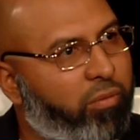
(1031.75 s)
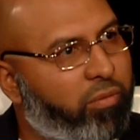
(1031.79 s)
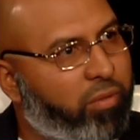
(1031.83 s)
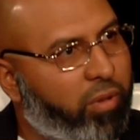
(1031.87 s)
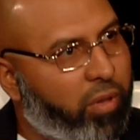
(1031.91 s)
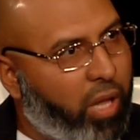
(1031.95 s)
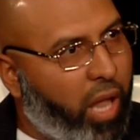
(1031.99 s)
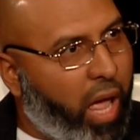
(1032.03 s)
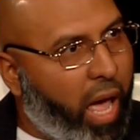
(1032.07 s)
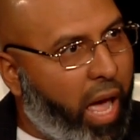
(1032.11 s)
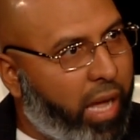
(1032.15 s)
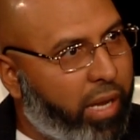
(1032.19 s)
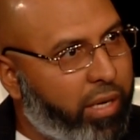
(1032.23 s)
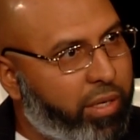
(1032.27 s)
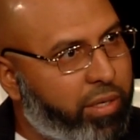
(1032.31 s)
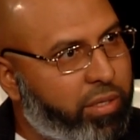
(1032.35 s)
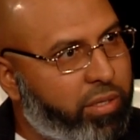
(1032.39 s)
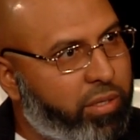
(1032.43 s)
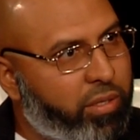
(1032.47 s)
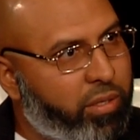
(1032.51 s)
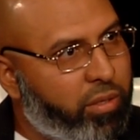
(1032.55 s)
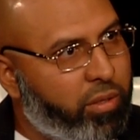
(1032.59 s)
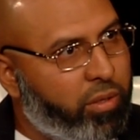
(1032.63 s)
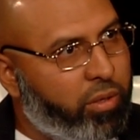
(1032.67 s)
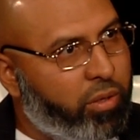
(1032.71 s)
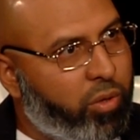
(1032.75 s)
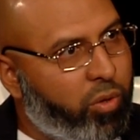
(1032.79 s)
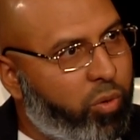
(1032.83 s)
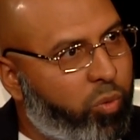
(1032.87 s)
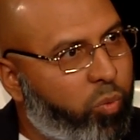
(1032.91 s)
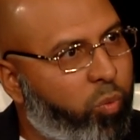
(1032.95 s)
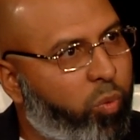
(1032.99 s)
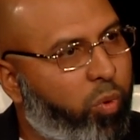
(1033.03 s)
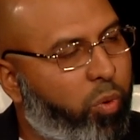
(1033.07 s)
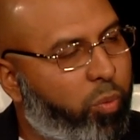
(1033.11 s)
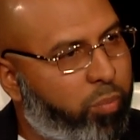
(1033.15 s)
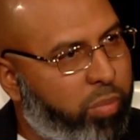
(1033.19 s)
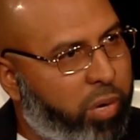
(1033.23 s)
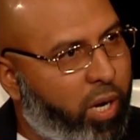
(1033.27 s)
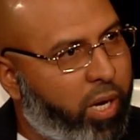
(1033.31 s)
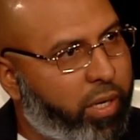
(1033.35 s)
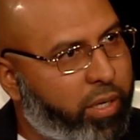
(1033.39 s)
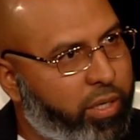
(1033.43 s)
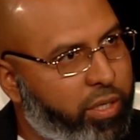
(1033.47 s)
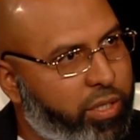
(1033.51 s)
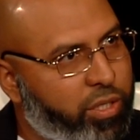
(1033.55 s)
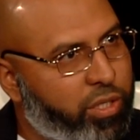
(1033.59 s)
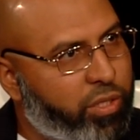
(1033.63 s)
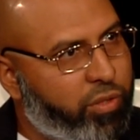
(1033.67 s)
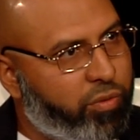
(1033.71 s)
of Lot were
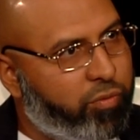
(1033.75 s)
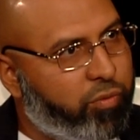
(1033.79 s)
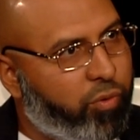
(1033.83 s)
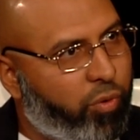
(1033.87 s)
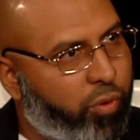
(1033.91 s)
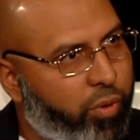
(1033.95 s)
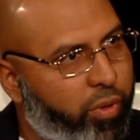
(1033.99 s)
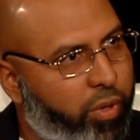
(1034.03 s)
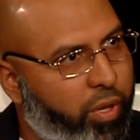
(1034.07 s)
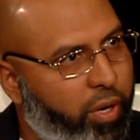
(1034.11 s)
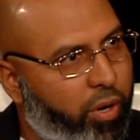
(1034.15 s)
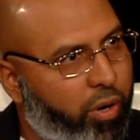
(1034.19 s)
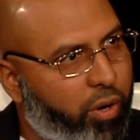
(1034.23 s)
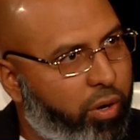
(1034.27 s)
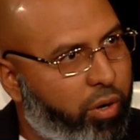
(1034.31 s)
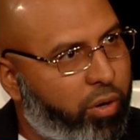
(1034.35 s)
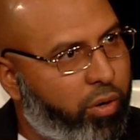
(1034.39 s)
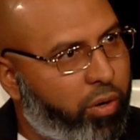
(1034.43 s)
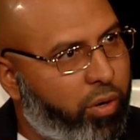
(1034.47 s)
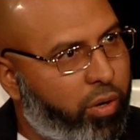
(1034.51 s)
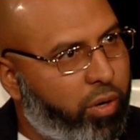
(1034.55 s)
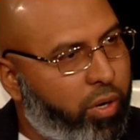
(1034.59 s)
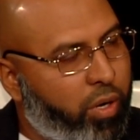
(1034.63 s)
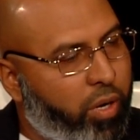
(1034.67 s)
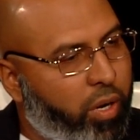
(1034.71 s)
punished for their